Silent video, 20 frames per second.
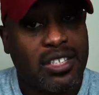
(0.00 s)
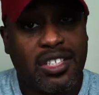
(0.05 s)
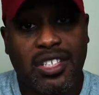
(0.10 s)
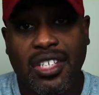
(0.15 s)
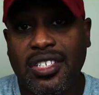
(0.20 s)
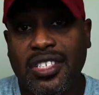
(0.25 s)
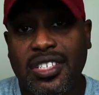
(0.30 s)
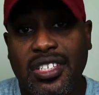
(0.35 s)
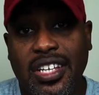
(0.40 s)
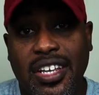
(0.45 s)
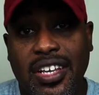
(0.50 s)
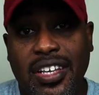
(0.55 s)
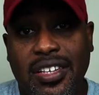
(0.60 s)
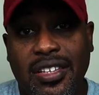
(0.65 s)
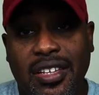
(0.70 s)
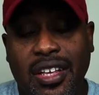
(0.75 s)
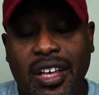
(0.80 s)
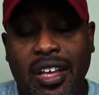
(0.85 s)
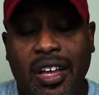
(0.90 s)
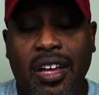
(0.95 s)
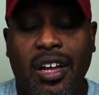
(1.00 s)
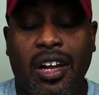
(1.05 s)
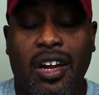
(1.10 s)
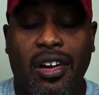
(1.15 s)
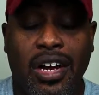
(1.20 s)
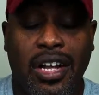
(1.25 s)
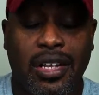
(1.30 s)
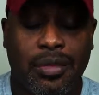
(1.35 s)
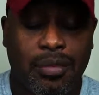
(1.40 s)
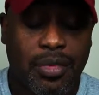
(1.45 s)
Just saying.
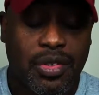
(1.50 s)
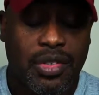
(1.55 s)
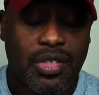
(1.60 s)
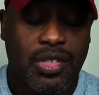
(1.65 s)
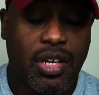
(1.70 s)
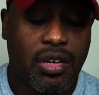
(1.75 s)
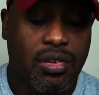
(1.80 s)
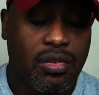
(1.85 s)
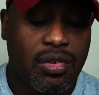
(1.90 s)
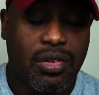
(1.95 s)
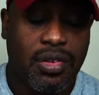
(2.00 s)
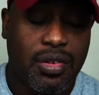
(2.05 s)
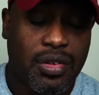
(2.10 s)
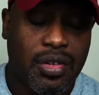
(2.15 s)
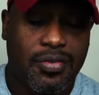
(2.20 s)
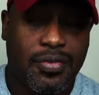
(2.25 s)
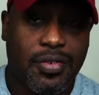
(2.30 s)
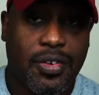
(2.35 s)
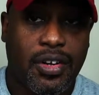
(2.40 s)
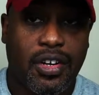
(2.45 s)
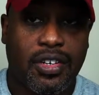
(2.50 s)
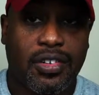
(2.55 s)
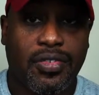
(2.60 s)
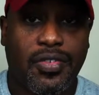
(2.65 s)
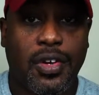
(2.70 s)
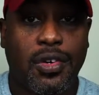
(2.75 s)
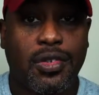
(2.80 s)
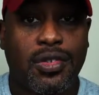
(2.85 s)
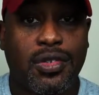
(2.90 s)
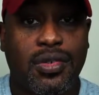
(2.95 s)
All right. So for the
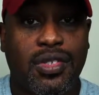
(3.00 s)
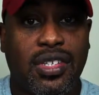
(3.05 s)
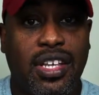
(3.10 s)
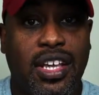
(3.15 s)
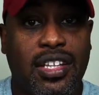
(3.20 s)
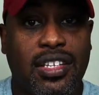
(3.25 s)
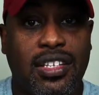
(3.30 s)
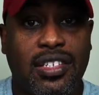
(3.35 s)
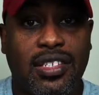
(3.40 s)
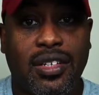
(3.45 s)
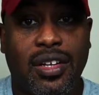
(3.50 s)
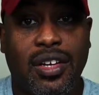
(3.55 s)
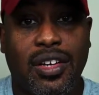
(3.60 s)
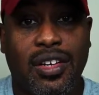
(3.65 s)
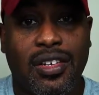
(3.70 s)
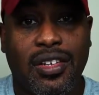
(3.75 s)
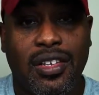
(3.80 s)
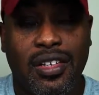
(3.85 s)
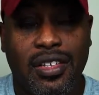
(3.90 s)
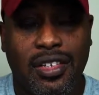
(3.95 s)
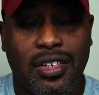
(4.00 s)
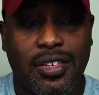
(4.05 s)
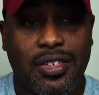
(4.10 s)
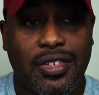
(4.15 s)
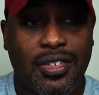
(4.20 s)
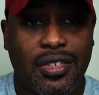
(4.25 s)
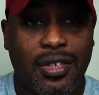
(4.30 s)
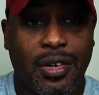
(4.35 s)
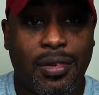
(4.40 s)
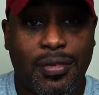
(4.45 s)
folks who stayed this long, there
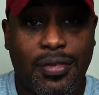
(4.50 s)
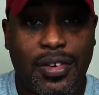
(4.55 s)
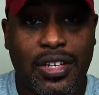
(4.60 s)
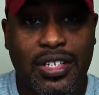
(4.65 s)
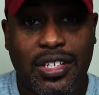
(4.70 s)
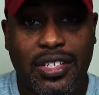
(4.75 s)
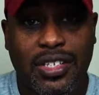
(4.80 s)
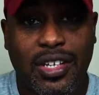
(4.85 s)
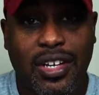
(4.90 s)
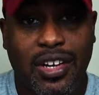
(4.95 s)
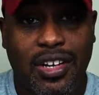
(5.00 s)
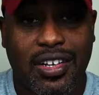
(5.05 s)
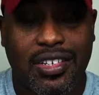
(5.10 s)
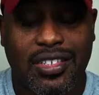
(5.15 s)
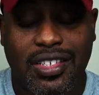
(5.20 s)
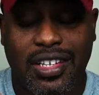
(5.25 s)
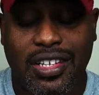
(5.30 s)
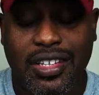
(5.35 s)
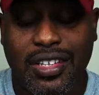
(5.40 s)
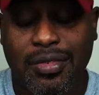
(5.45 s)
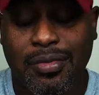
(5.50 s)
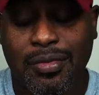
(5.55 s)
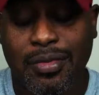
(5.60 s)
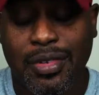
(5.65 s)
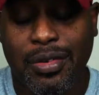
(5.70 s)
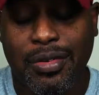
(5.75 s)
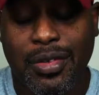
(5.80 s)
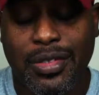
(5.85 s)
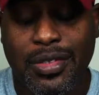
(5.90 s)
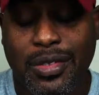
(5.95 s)
is no funny talk because that
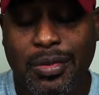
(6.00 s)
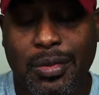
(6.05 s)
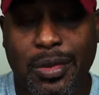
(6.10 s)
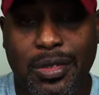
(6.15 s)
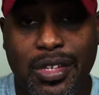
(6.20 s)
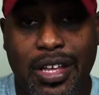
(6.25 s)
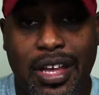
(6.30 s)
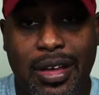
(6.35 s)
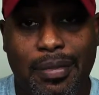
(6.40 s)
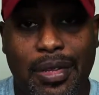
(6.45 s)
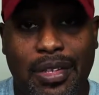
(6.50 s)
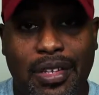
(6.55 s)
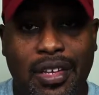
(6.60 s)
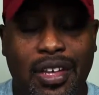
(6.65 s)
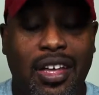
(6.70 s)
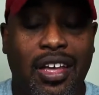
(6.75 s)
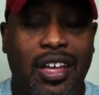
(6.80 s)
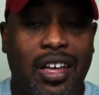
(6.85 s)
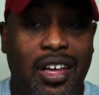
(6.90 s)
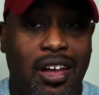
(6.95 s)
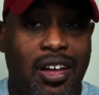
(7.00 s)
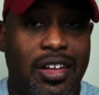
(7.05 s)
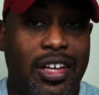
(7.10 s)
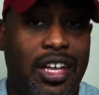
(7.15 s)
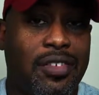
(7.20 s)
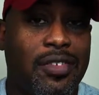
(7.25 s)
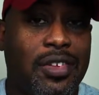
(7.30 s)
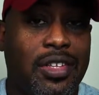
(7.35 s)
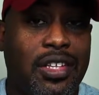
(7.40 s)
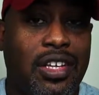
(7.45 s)
wasn't supposed to happen.
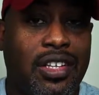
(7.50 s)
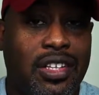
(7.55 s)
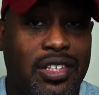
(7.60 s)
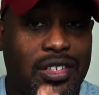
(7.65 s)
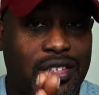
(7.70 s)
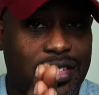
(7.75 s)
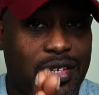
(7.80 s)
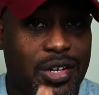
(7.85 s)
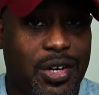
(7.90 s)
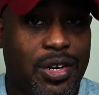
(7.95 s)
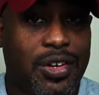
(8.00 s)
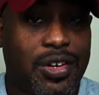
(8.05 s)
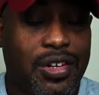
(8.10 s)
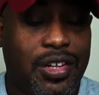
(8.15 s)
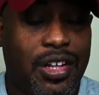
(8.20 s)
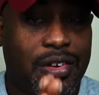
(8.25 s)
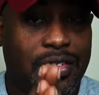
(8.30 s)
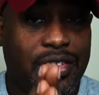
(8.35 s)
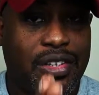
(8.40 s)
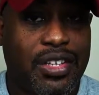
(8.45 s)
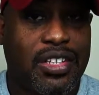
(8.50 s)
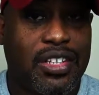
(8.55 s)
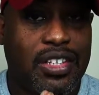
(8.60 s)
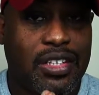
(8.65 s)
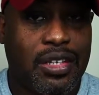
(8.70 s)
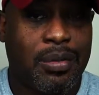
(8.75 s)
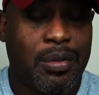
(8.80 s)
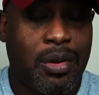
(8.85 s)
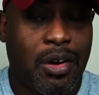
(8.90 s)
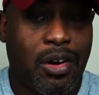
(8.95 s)
Everything that is current, everything
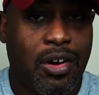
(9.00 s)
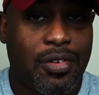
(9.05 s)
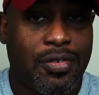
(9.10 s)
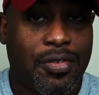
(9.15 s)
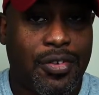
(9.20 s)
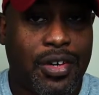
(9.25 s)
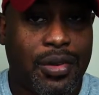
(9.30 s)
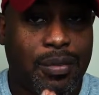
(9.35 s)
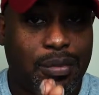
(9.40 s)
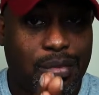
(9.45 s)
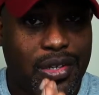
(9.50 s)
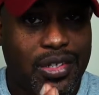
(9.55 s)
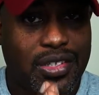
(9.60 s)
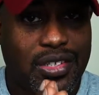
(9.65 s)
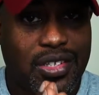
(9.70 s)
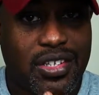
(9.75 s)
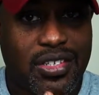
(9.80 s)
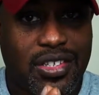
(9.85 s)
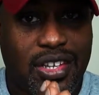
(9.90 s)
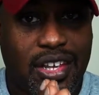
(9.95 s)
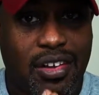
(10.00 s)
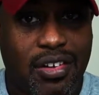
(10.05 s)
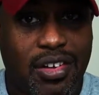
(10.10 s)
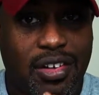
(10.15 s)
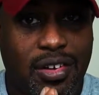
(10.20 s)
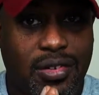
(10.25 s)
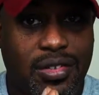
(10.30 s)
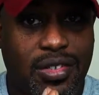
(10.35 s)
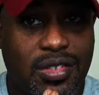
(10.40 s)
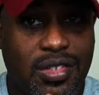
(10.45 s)
that I'm offering, plus discount
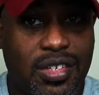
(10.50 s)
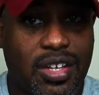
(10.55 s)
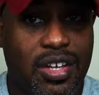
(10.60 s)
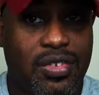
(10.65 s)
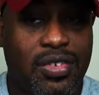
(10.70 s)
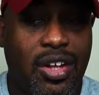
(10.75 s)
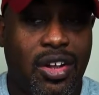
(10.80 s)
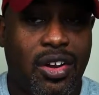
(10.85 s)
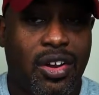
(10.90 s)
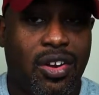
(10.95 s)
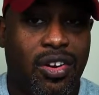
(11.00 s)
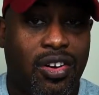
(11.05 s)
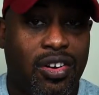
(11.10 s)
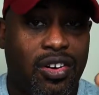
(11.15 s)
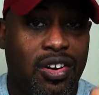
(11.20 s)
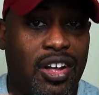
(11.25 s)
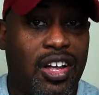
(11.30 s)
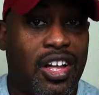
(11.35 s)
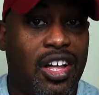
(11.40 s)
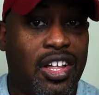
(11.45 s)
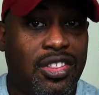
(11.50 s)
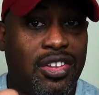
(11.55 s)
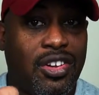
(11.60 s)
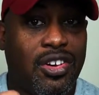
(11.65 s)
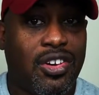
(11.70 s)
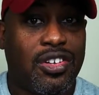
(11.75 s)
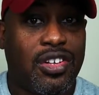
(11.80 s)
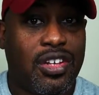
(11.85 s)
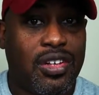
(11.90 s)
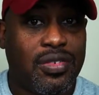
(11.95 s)
codes and stuff are
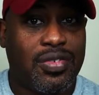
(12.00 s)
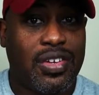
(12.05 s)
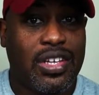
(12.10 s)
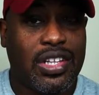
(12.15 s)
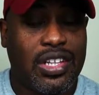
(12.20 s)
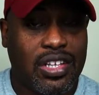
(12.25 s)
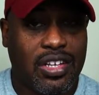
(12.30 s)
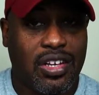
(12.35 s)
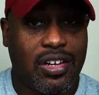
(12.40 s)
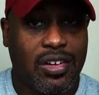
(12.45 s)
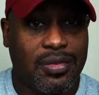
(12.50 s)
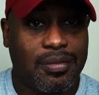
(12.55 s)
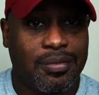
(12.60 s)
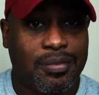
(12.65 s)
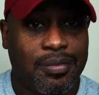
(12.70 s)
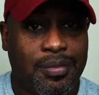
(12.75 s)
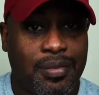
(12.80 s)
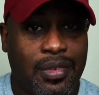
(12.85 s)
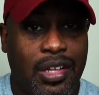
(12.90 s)
under the video.